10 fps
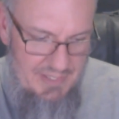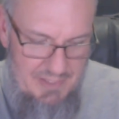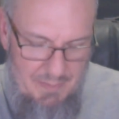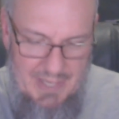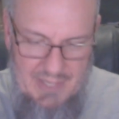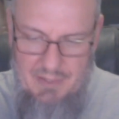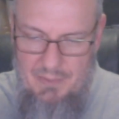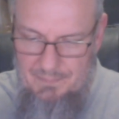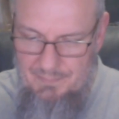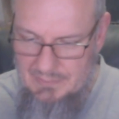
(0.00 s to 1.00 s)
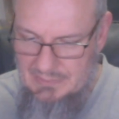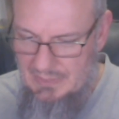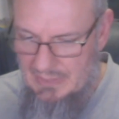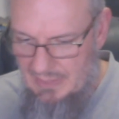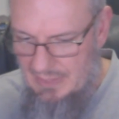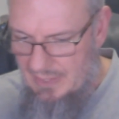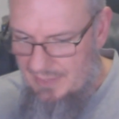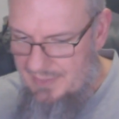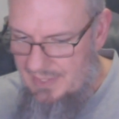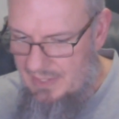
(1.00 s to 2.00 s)
tobacco.
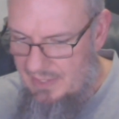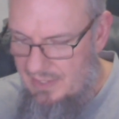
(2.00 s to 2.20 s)
The